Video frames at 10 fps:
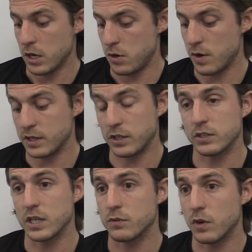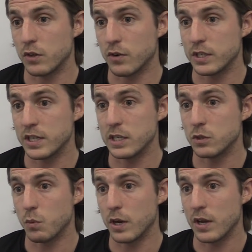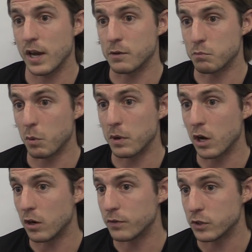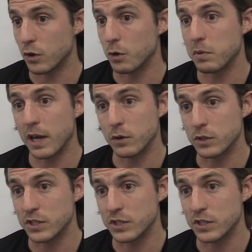you had a successful under 18s where you had probably half the side playing on a